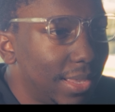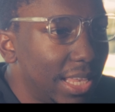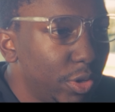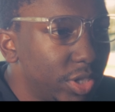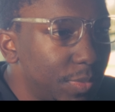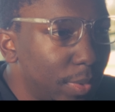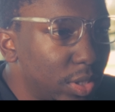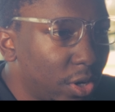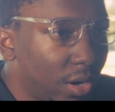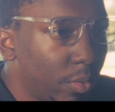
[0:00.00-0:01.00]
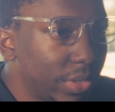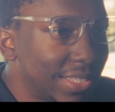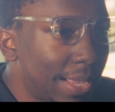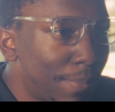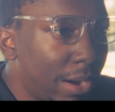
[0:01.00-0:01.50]
and you just built a car with the
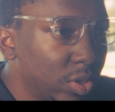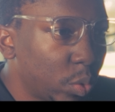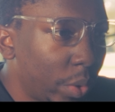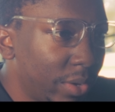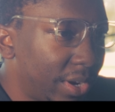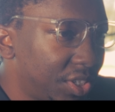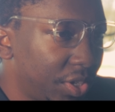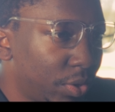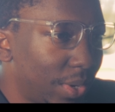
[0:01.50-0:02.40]
same power to weight ratio